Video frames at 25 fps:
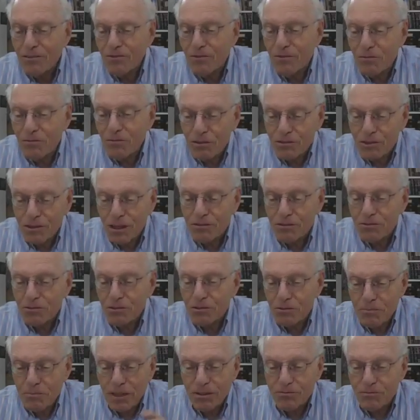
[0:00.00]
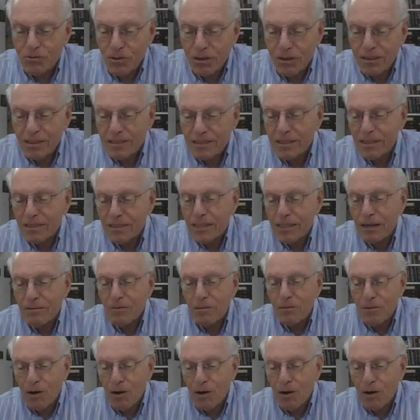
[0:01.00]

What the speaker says: Rish Lakish was middle of drinking at the time.